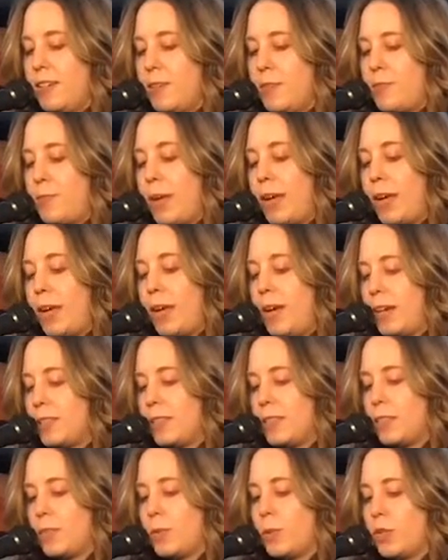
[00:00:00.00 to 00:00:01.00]
My
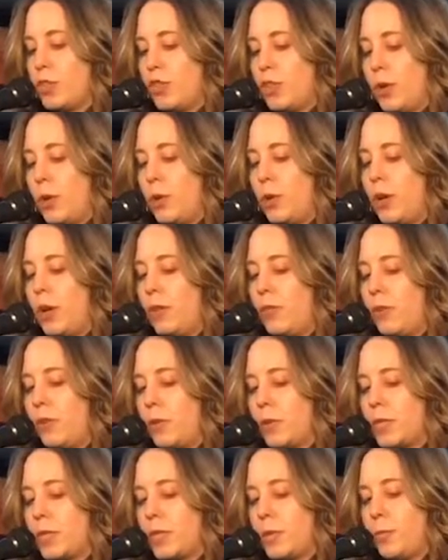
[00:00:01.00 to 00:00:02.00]
exes would choke on their
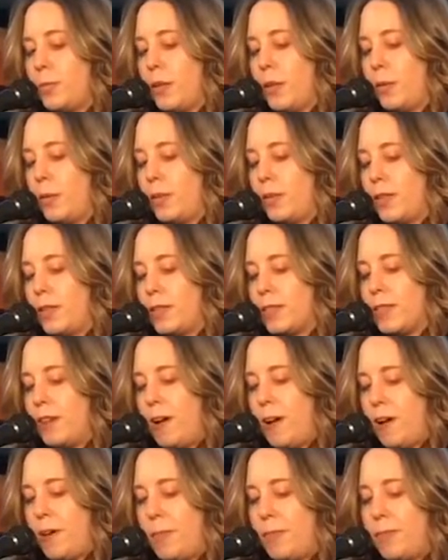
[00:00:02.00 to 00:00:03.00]
own spit when they
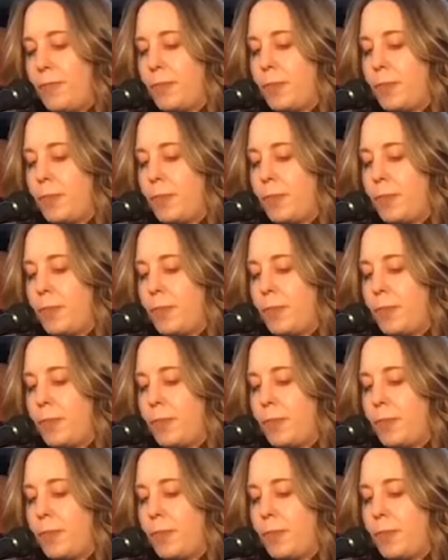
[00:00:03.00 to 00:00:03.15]
saw.